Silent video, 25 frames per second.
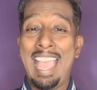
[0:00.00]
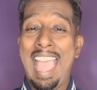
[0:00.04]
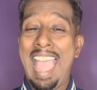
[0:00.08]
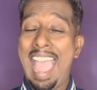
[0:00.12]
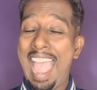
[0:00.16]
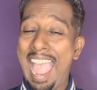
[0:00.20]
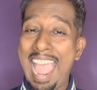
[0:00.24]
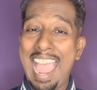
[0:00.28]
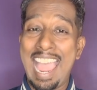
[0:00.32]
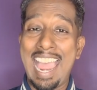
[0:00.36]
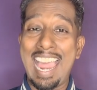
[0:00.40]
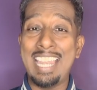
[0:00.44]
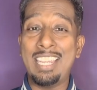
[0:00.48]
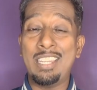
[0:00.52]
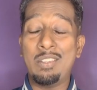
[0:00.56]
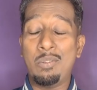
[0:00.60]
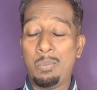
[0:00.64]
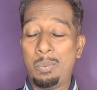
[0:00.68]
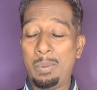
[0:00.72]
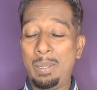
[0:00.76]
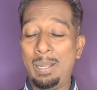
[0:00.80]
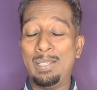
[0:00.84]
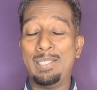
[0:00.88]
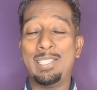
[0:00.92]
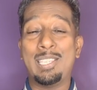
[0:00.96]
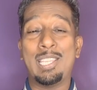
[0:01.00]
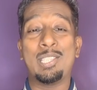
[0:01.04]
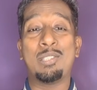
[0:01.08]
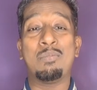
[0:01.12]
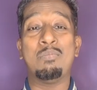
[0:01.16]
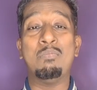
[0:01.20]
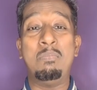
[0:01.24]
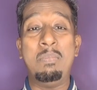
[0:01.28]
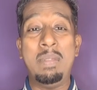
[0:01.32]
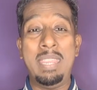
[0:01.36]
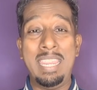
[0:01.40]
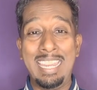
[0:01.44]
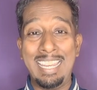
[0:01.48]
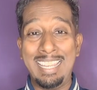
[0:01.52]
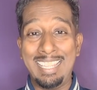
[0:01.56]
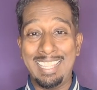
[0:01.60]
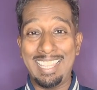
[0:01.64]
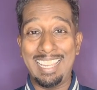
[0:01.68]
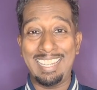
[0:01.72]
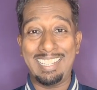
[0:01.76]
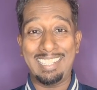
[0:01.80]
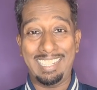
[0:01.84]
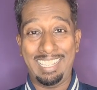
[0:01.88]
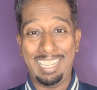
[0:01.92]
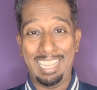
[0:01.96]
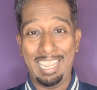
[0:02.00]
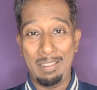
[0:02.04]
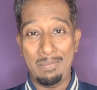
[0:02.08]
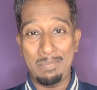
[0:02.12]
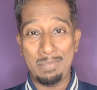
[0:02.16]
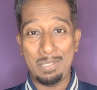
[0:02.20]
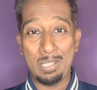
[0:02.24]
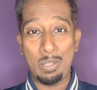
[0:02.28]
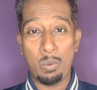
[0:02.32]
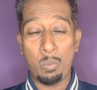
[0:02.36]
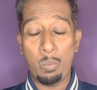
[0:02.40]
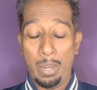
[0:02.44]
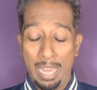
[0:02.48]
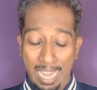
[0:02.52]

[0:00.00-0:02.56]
and we'll just meet the teams.